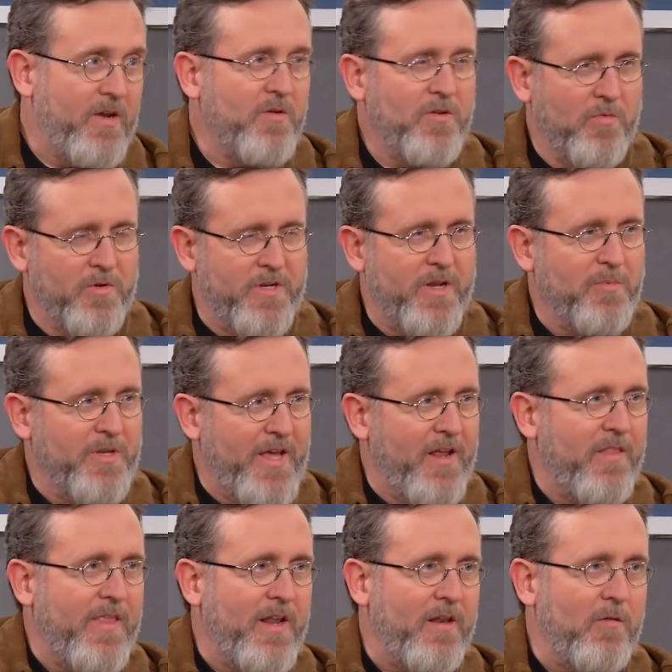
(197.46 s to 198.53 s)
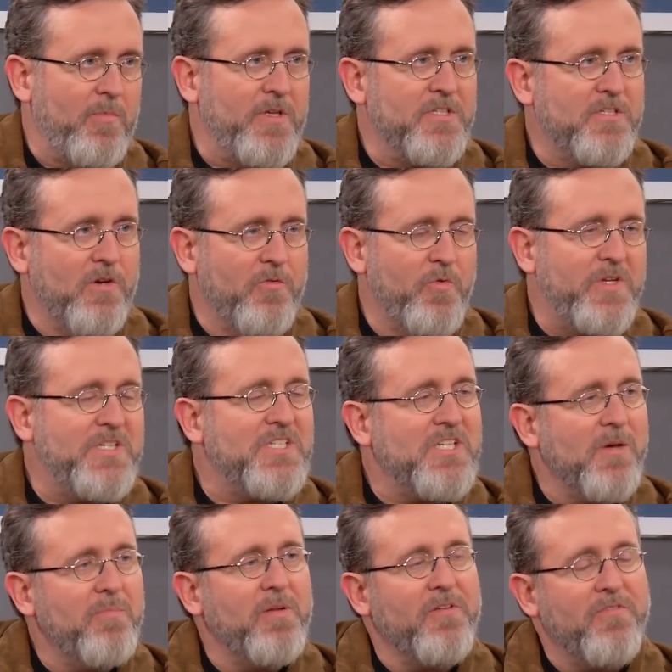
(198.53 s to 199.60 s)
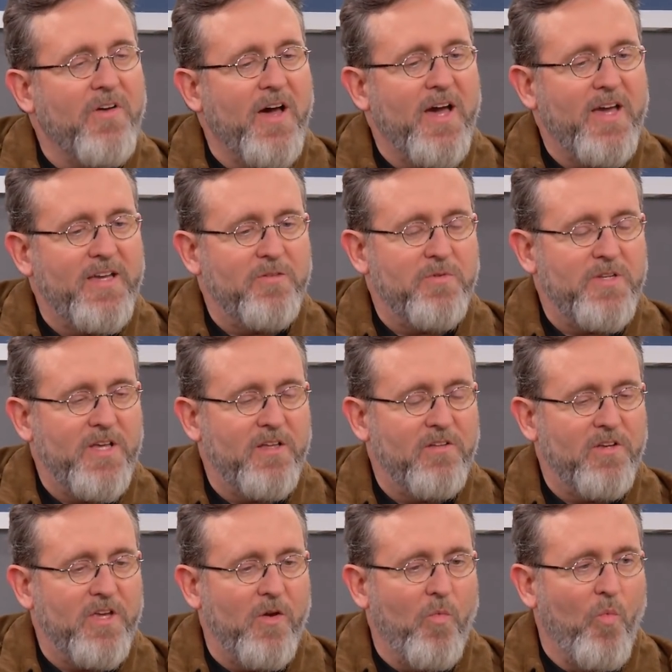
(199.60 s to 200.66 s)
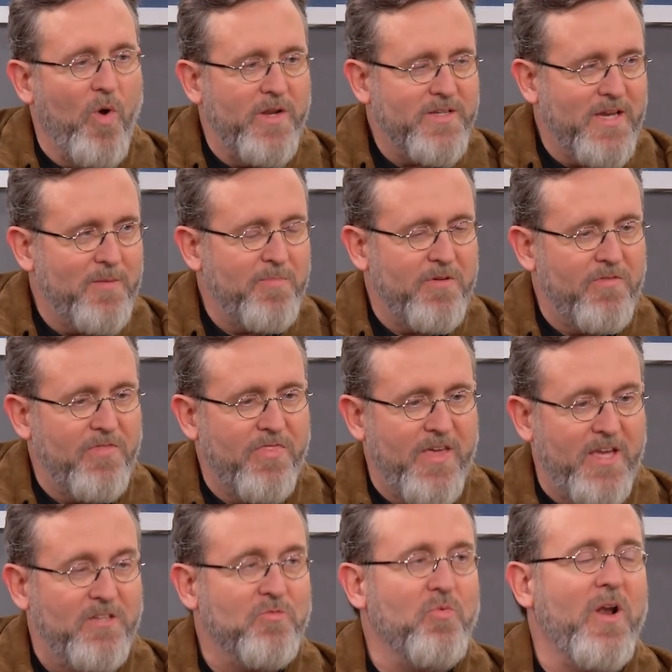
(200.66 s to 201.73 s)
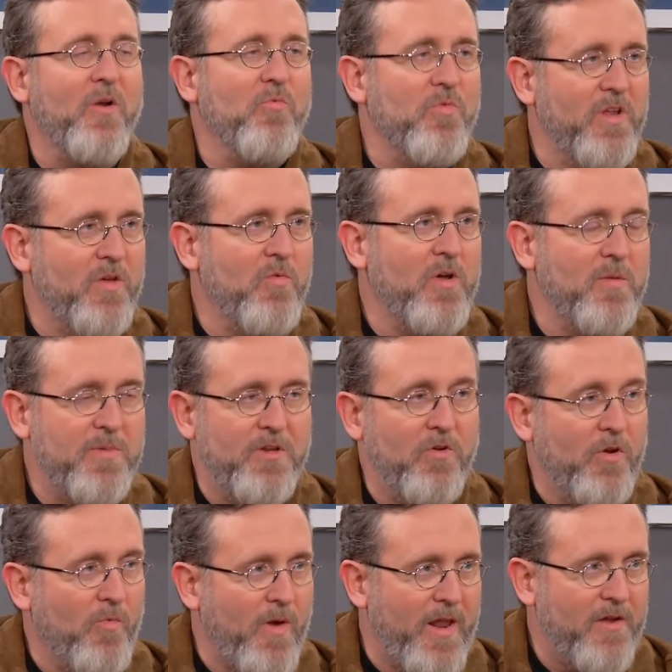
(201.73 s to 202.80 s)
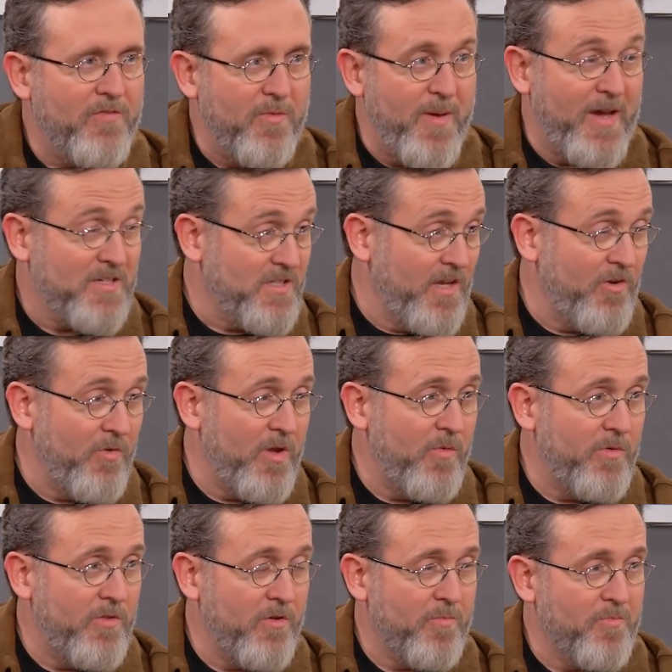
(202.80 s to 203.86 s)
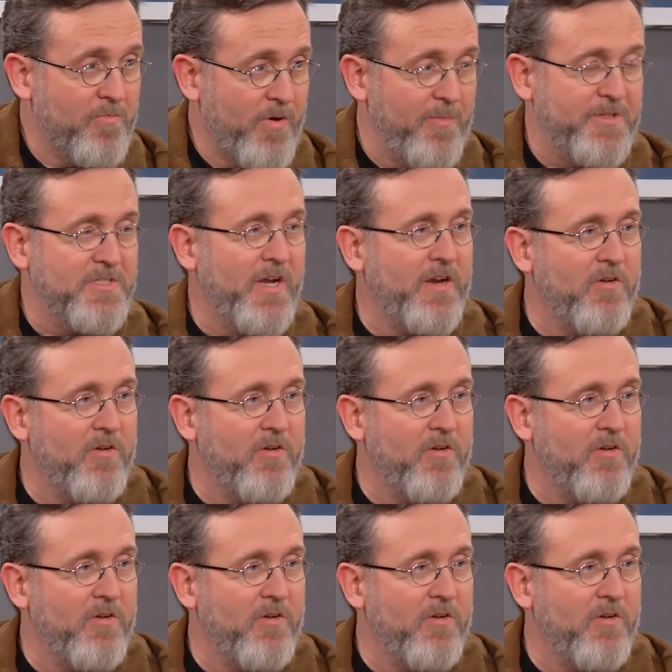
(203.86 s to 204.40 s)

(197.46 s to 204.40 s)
I want to double down on that a little bit. So if we simplify and we take a look at what type of things would I really want to be doing right off the bat, because I agree with your premise, I